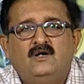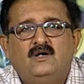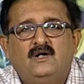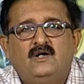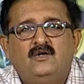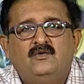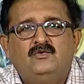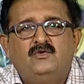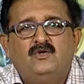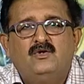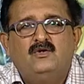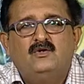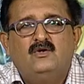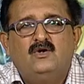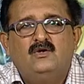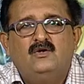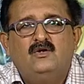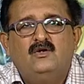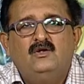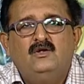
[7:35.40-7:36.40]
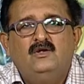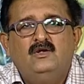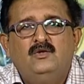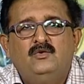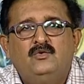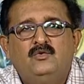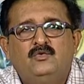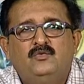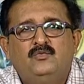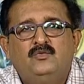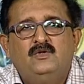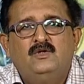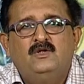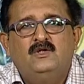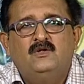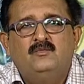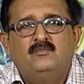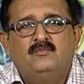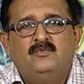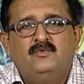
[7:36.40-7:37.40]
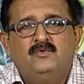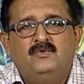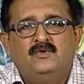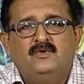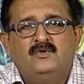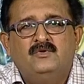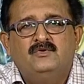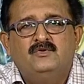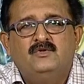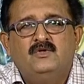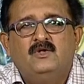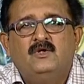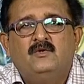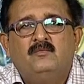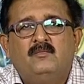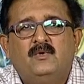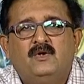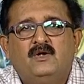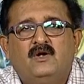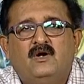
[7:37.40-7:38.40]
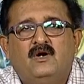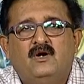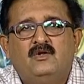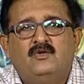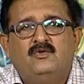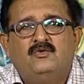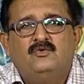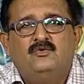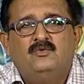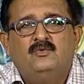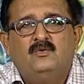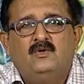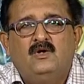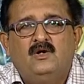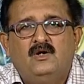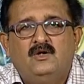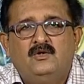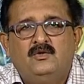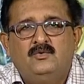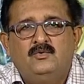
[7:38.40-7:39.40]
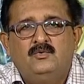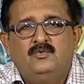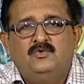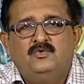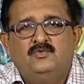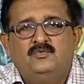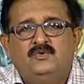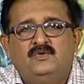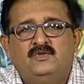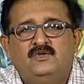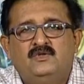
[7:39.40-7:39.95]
drives are not only used with the computers, but also are used with